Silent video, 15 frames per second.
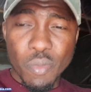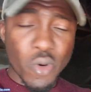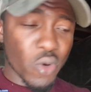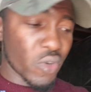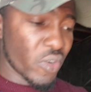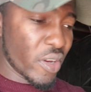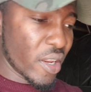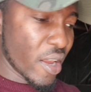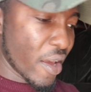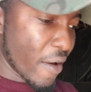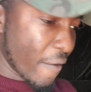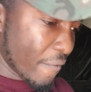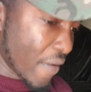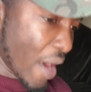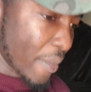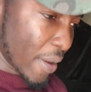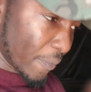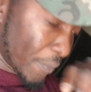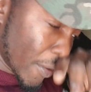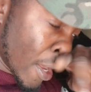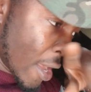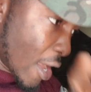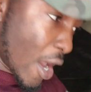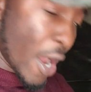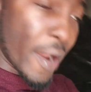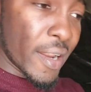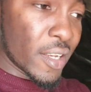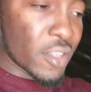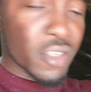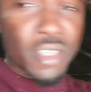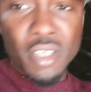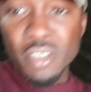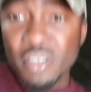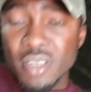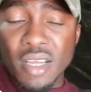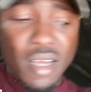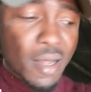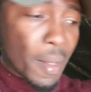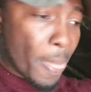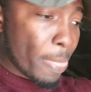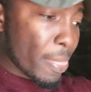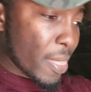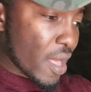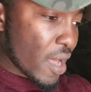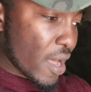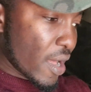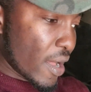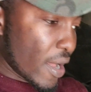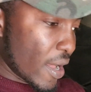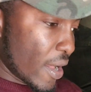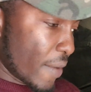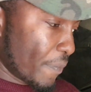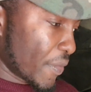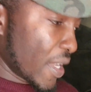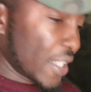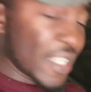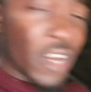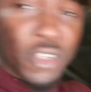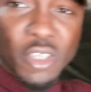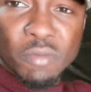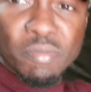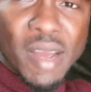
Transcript: poultry farming. I just 1,000